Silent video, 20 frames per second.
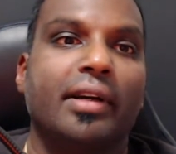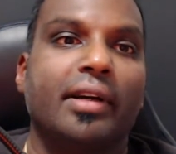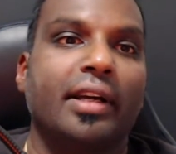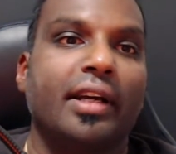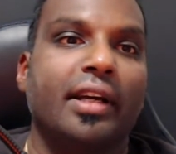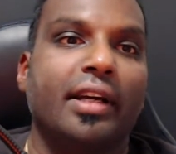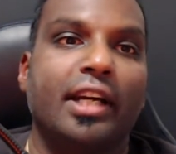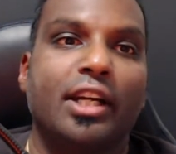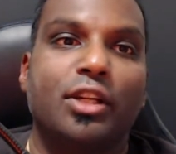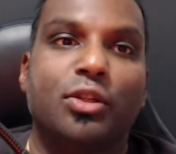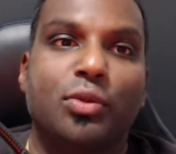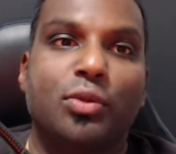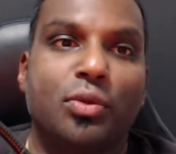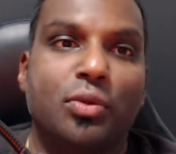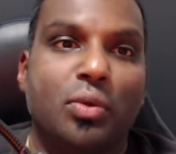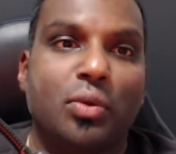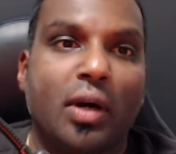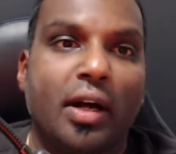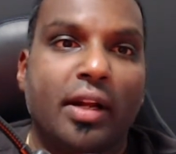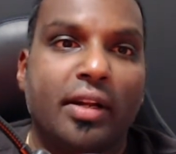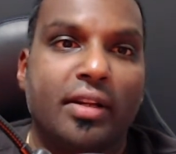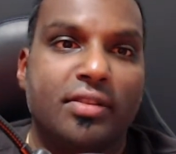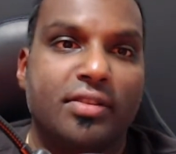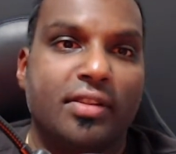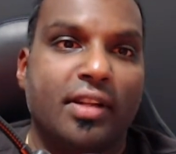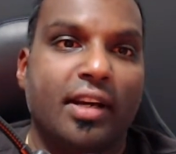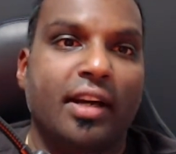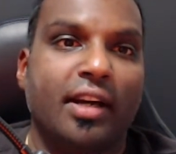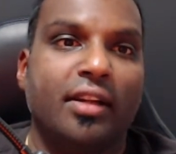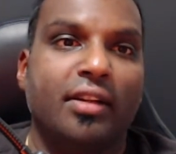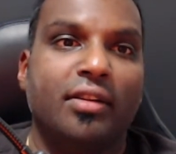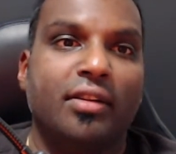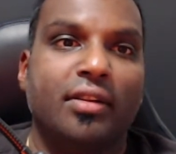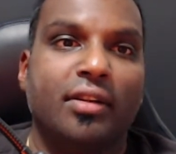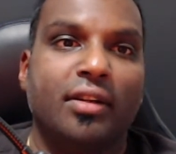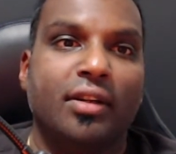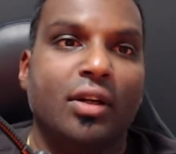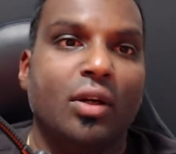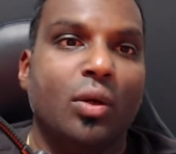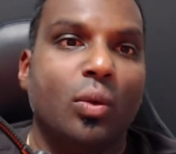get to understand
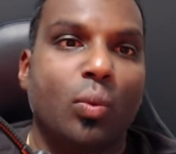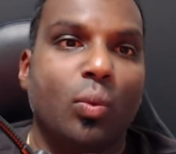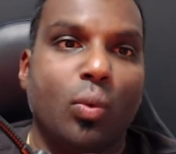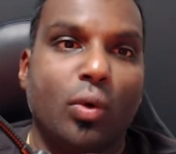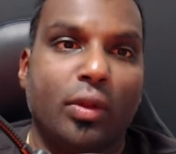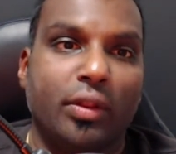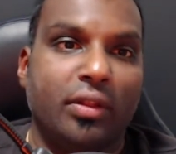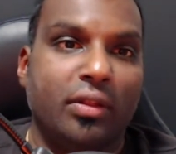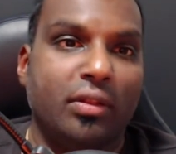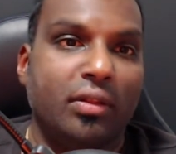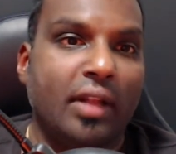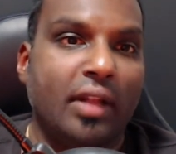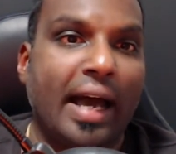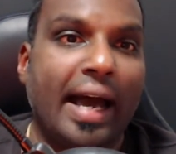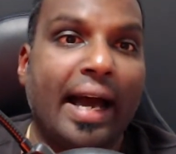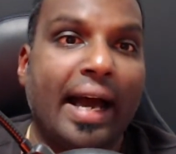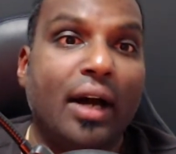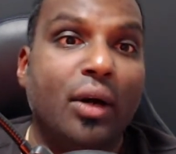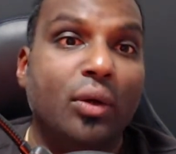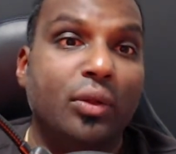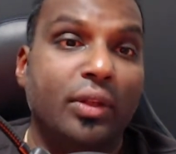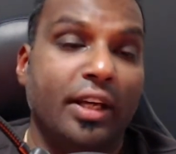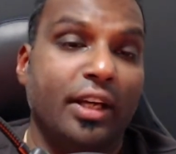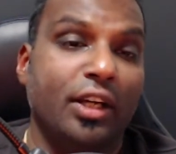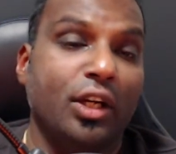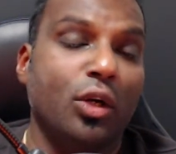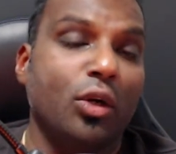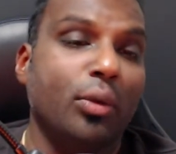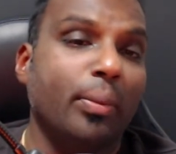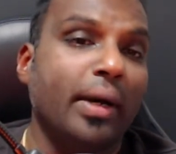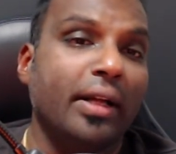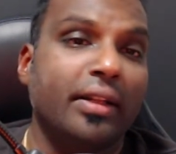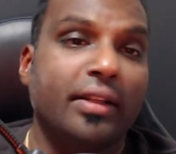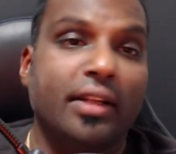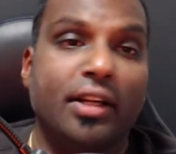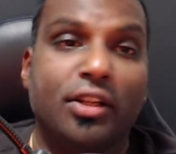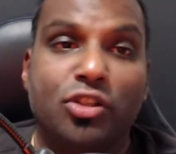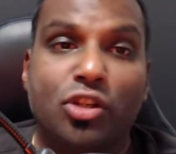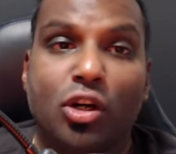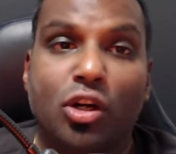how they go about
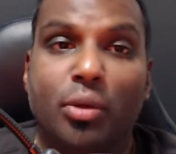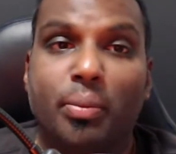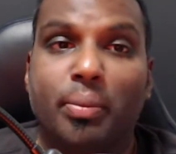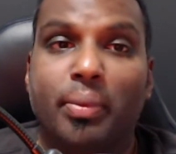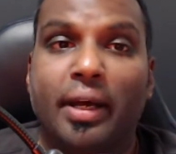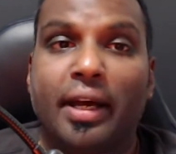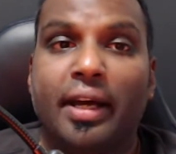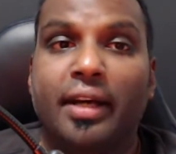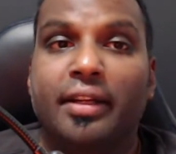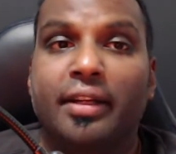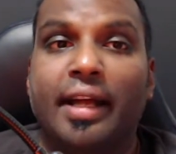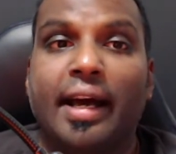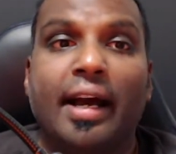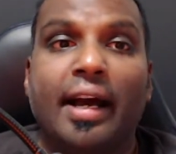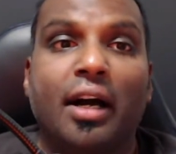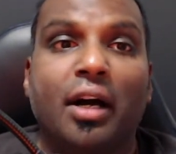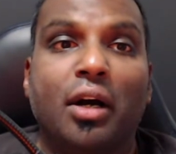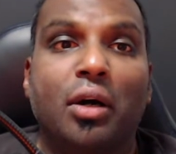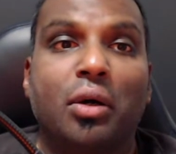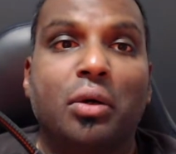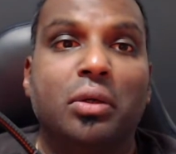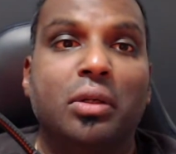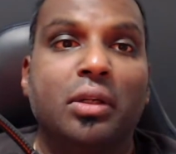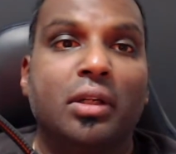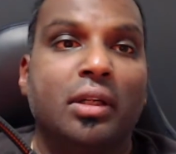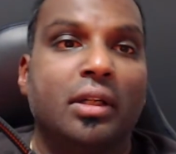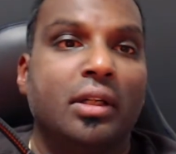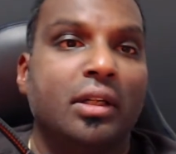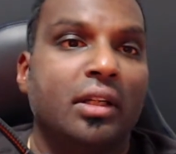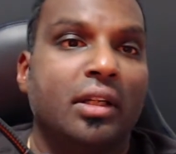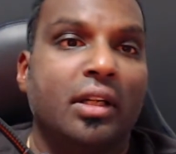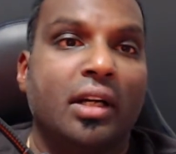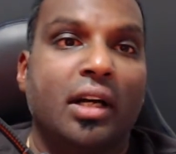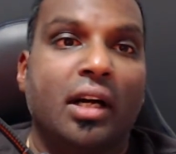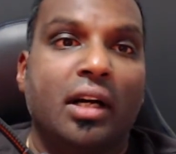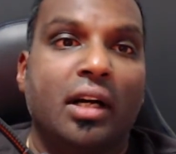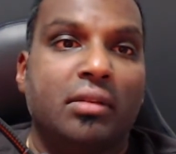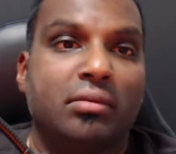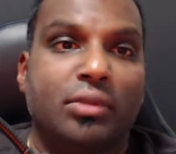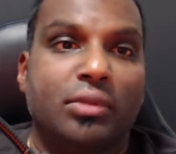their job, and how
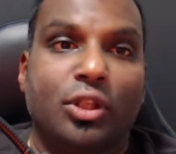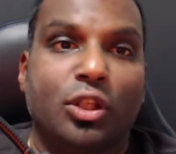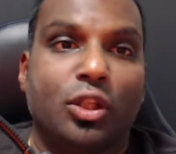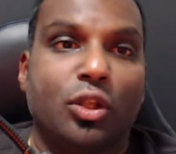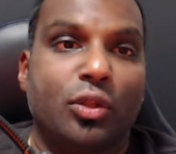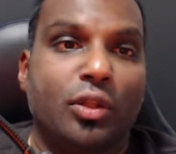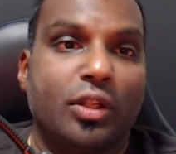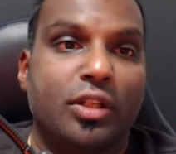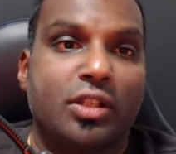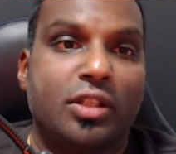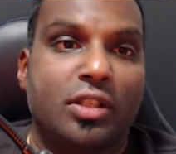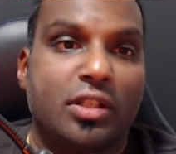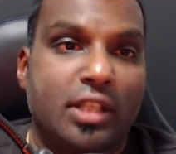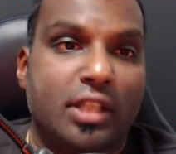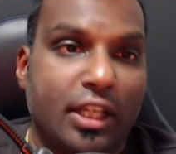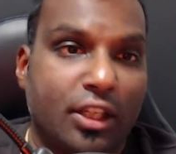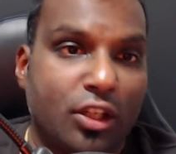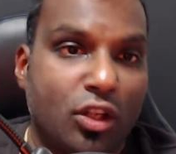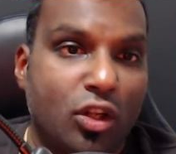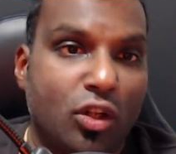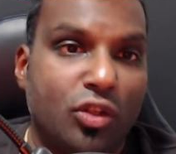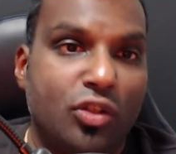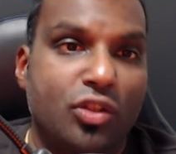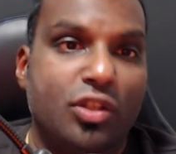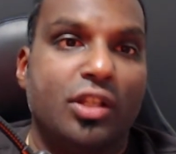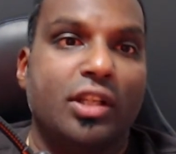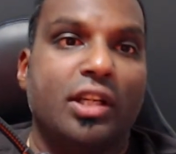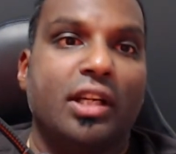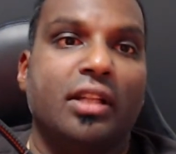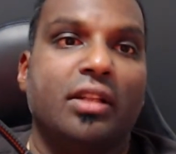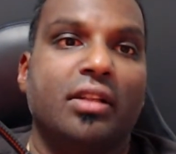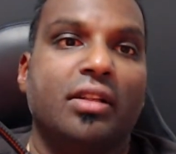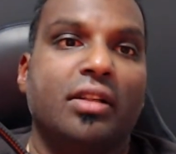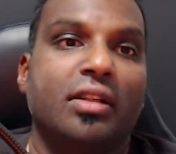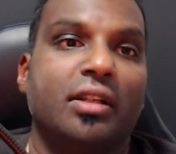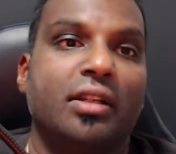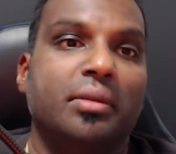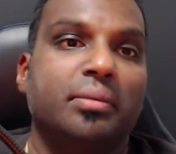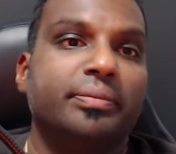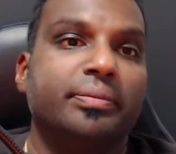the technology and
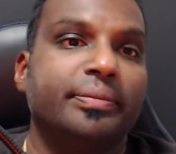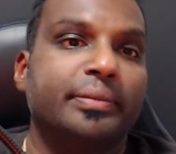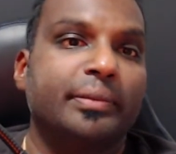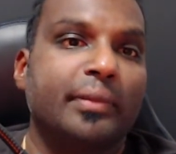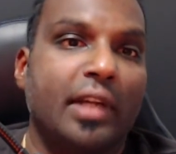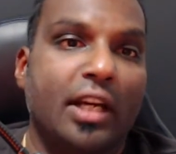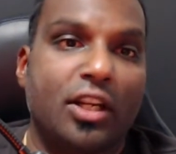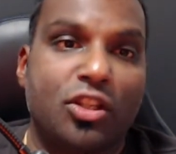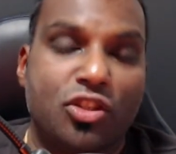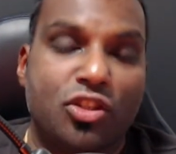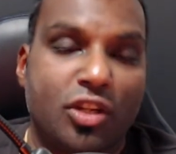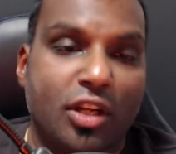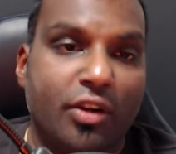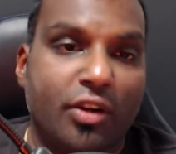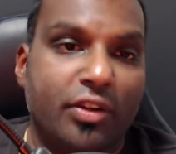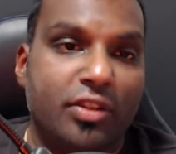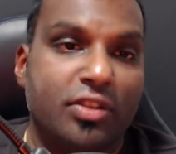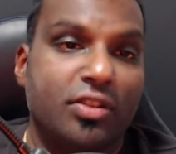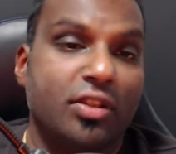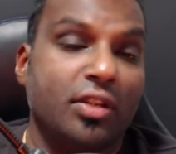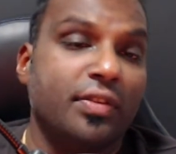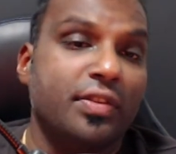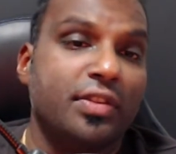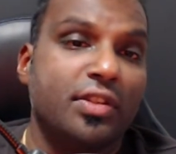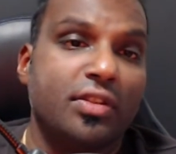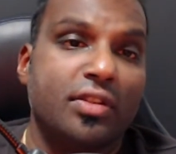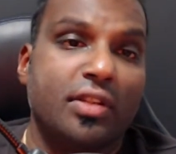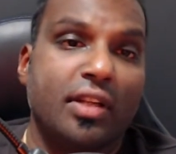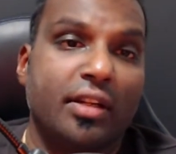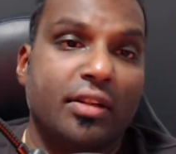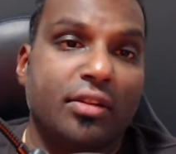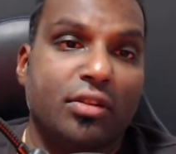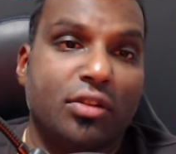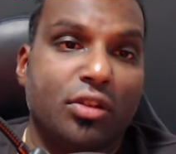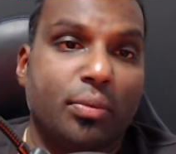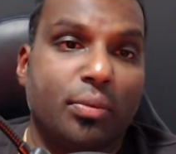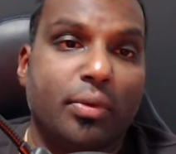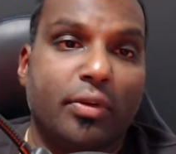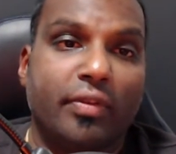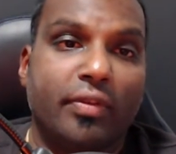the engineering services that
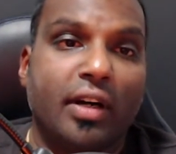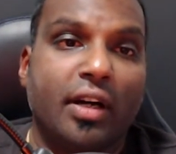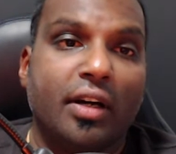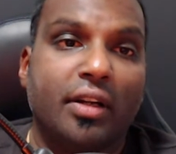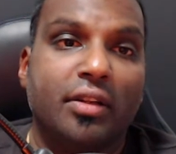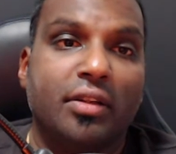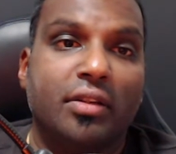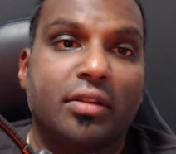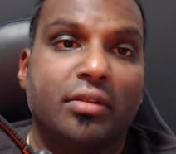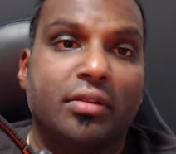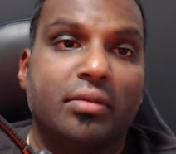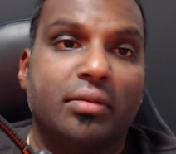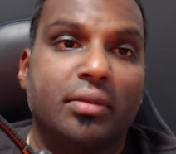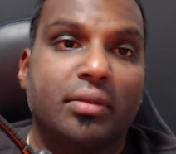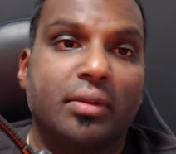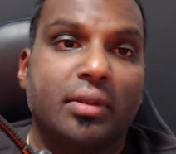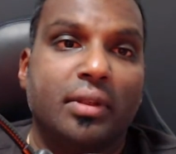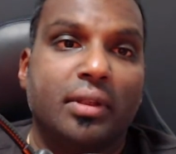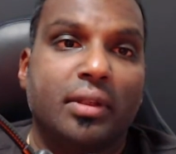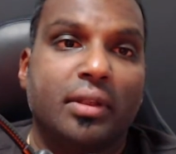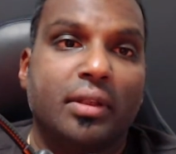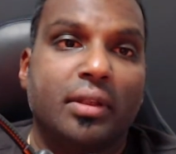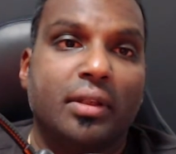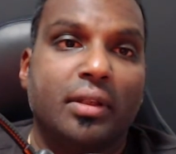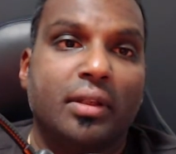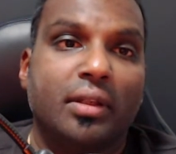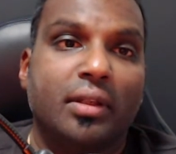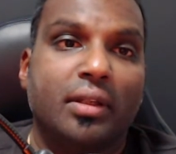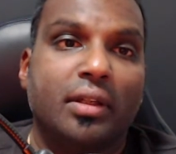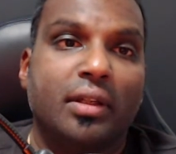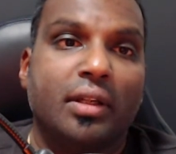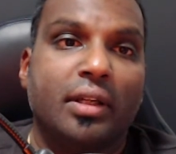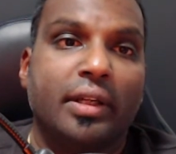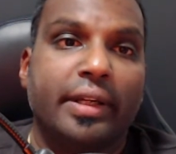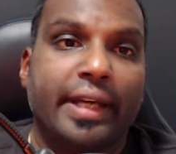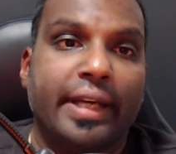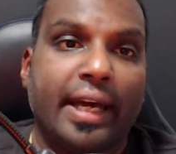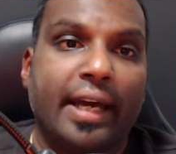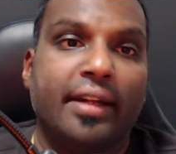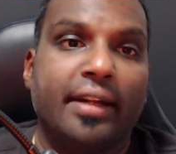you provide
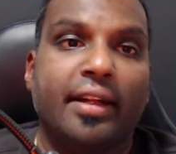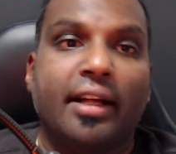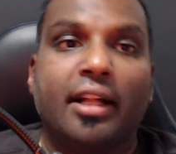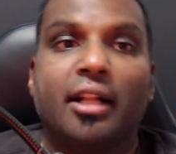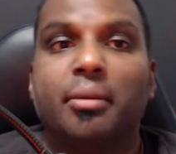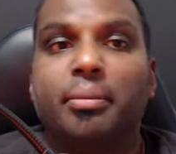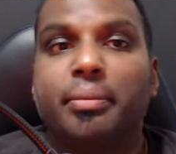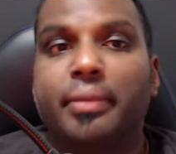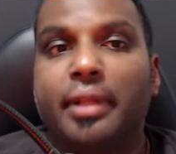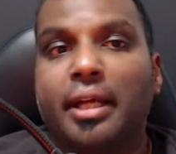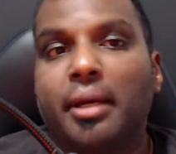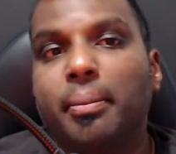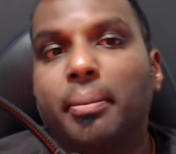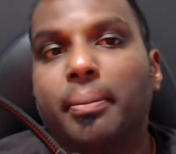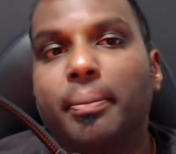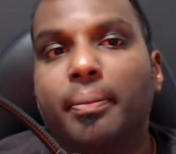can help them.